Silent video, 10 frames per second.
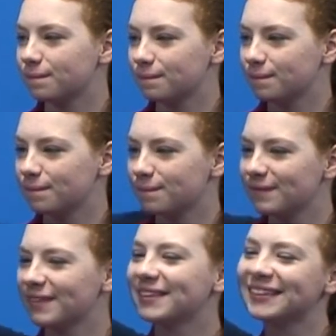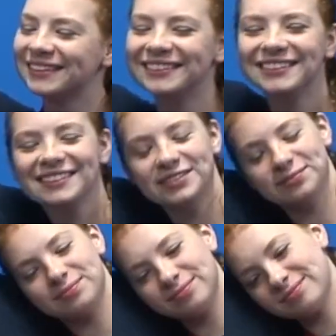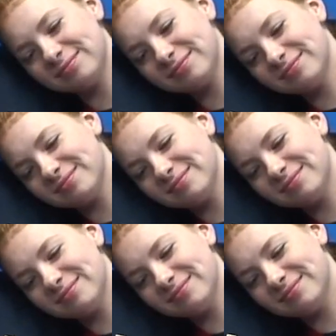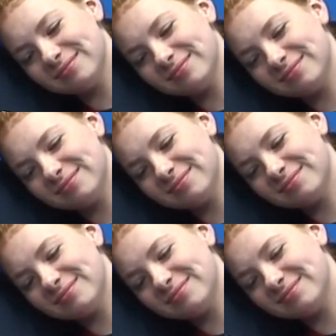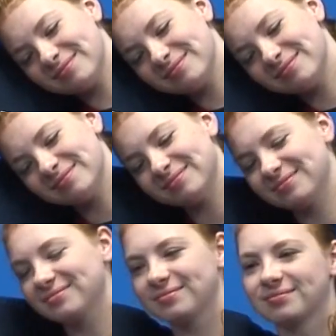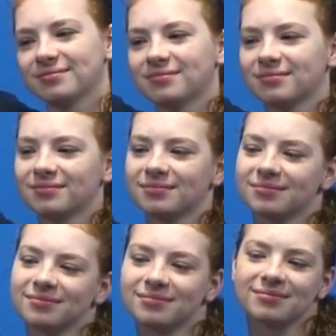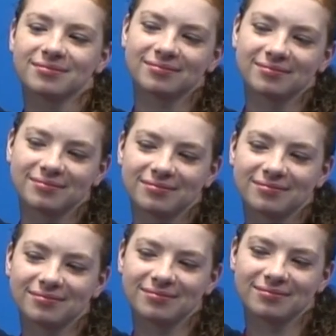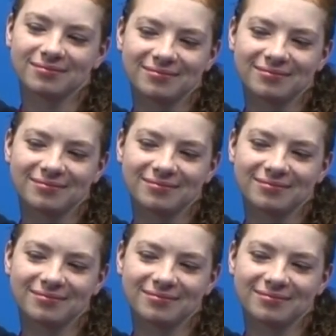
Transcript: [no speech]